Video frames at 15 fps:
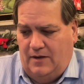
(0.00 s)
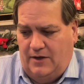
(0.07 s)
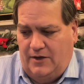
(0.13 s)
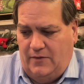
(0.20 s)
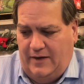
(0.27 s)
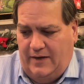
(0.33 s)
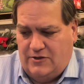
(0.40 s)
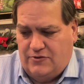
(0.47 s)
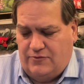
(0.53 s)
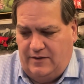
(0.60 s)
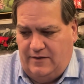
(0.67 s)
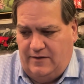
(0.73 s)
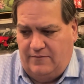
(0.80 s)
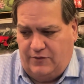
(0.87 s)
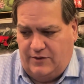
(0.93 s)
entering
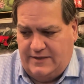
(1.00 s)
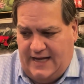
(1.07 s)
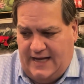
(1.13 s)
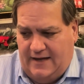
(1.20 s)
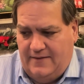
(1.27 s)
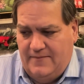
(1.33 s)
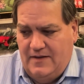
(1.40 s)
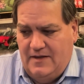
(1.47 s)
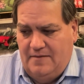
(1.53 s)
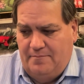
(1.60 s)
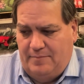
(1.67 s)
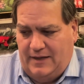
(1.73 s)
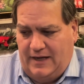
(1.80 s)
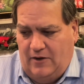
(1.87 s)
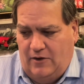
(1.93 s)
it for debt.
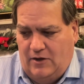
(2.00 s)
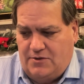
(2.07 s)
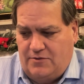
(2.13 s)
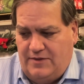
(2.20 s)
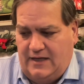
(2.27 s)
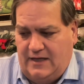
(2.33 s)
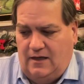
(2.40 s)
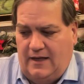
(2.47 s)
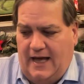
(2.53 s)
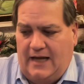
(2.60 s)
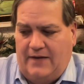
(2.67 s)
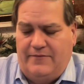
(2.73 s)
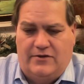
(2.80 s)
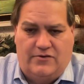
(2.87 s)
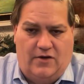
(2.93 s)
But I also think a lot
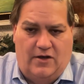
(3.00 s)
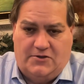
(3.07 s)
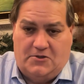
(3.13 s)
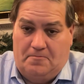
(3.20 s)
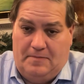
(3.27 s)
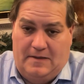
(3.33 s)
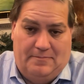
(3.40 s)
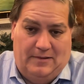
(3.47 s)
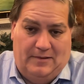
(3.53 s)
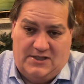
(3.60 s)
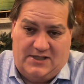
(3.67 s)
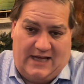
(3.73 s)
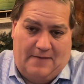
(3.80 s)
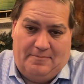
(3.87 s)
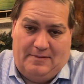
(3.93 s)
of it is also people
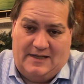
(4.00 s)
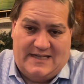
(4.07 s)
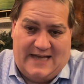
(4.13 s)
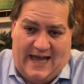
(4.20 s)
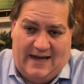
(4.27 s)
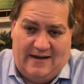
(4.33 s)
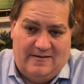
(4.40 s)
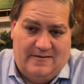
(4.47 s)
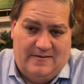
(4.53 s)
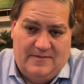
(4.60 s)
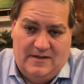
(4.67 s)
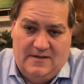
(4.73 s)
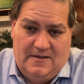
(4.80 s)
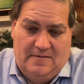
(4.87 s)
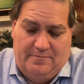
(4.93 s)
escaping debt,
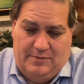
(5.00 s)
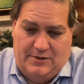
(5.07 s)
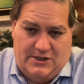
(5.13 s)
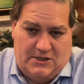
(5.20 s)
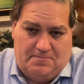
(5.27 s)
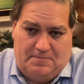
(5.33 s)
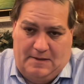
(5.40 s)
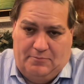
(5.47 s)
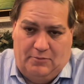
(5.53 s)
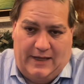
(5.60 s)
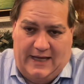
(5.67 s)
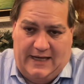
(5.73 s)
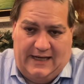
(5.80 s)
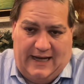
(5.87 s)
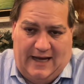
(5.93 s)
but just people
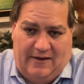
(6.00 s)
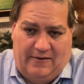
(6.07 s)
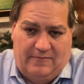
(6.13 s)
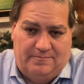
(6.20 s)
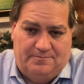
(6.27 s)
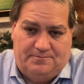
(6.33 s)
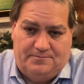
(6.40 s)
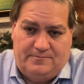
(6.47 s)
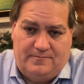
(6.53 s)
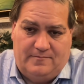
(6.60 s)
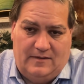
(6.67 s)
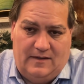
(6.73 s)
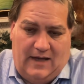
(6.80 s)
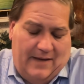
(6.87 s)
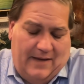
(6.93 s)
getting out.
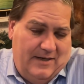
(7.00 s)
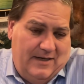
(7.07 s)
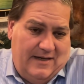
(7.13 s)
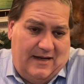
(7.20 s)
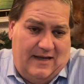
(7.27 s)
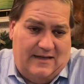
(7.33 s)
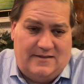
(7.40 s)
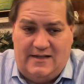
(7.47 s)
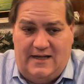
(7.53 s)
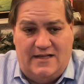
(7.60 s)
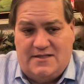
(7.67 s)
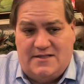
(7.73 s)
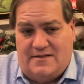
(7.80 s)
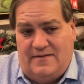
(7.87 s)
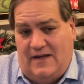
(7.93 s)
I mean,
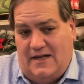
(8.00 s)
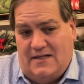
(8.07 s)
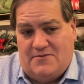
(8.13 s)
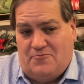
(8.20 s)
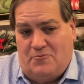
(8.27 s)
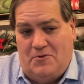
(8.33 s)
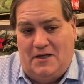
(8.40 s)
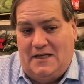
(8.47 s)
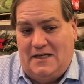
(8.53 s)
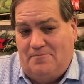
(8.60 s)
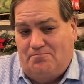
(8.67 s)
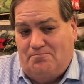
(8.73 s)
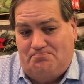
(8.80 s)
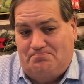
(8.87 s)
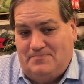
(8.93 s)
it's
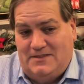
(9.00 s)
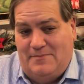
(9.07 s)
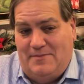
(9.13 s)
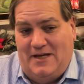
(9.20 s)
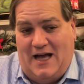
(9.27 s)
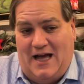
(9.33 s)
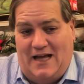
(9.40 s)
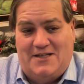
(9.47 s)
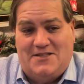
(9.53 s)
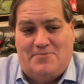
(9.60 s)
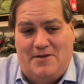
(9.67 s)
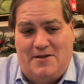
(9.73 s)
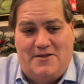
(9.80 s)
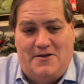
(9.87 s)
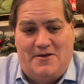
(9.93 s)
really, to be honest
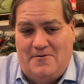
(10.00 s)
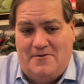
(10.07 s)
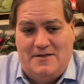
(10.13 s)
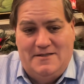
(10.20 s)
with you,